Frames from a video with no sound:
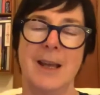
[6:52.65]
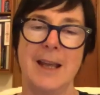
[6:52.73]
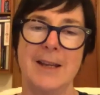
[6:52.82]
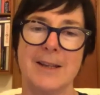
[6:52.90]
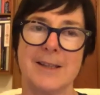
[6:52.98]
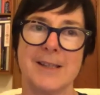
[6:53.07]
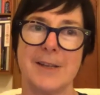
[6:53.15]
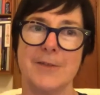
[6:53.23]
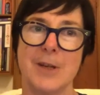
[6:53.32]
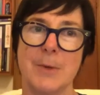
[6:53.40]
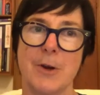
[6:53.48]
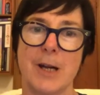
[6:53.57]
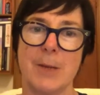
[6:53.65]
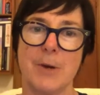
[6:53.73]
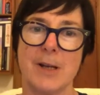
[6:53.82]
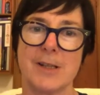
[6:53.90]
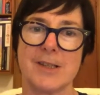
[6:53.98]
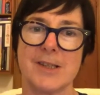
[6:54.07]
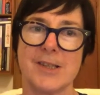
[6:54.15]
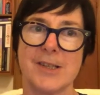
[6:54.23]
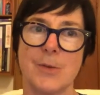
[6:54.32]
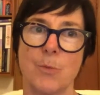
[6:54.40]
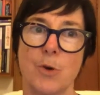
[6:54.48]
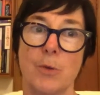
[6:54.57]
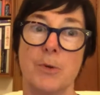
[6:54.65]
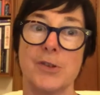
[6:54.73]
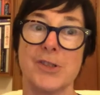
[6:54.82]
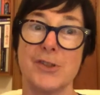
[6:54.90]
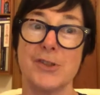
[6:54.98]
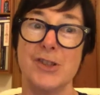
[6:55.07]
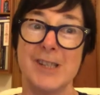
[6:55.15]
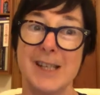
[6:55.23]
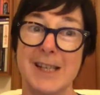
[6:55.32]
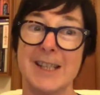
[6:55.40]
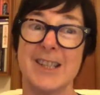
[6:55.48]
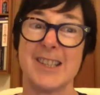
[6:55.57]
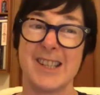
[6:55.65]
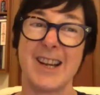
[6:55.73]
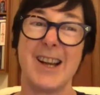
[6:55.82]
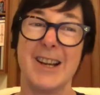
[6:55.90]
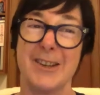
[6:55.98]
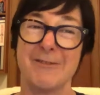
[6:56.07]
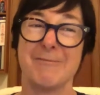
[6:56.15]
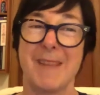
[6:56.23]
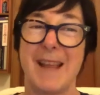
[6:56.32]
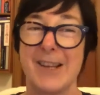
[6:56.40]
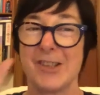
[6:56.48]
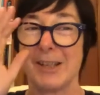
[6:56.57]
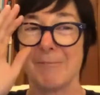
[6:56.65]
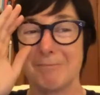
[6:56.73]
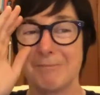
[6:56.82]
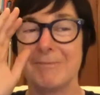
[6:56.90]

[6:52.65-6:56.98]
and set of democratic practices in the world because the New Zealanders are kind of actually